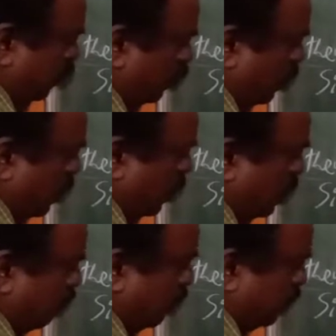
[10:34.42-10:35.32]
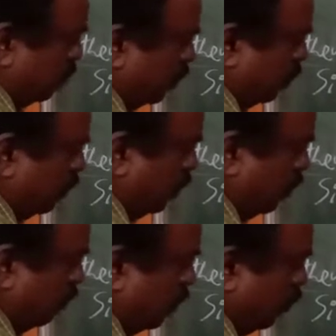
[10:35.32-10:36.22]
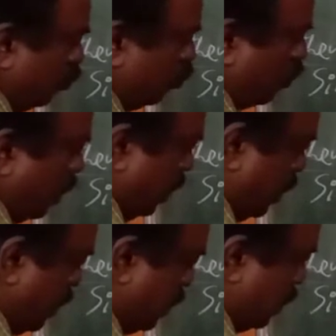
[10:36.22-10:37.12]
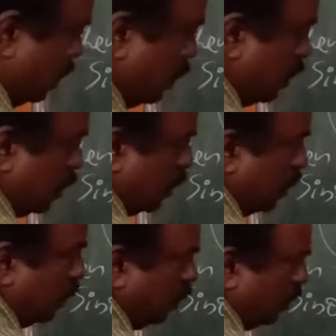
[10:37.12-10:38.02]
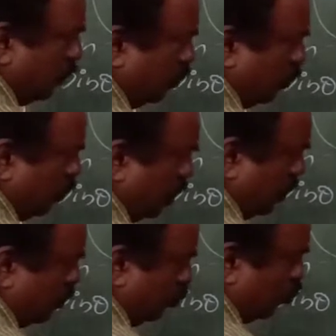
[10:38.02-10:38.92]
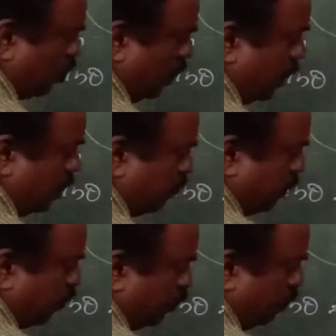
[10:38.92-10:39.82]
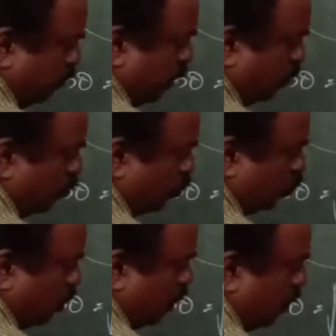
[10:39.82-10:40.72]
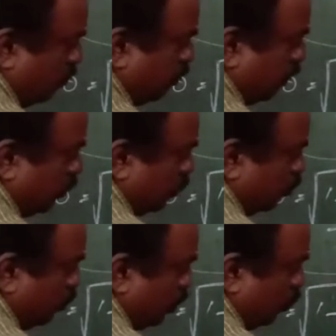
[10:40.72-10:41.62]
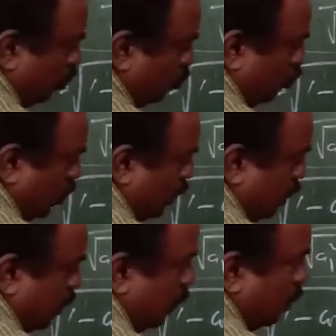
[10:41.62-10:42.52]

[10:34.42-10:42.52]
square plus C1 square into A2 square plus B2 square plus C2 square